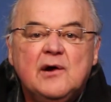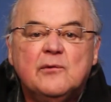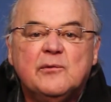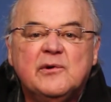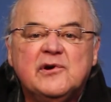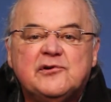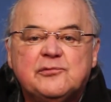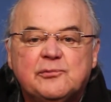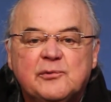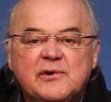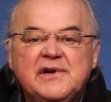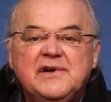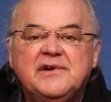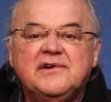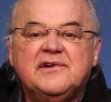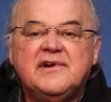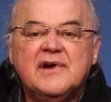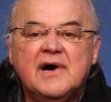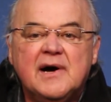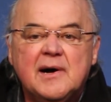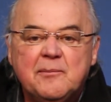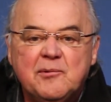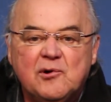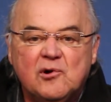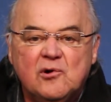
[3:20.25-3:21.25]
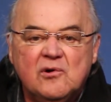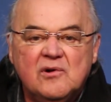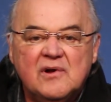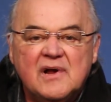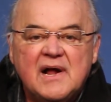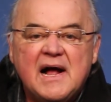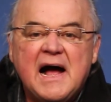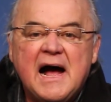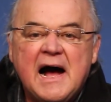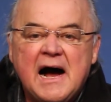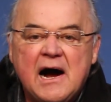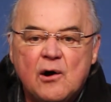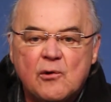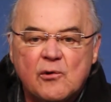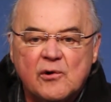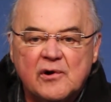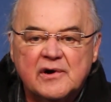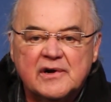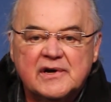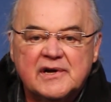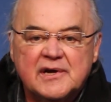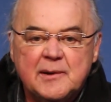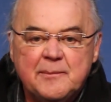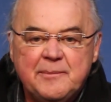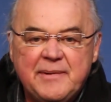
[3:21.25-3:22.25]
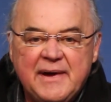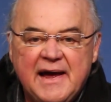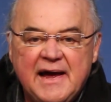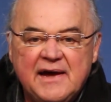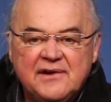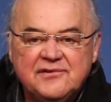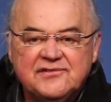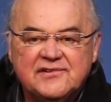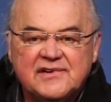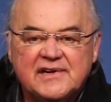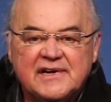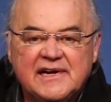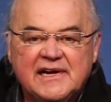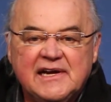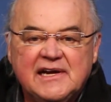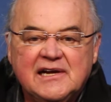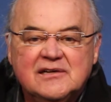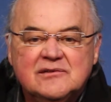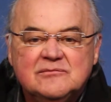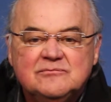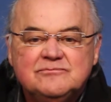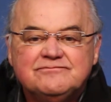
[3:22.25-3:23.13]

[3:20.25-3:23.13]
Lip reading: which would double our capacity.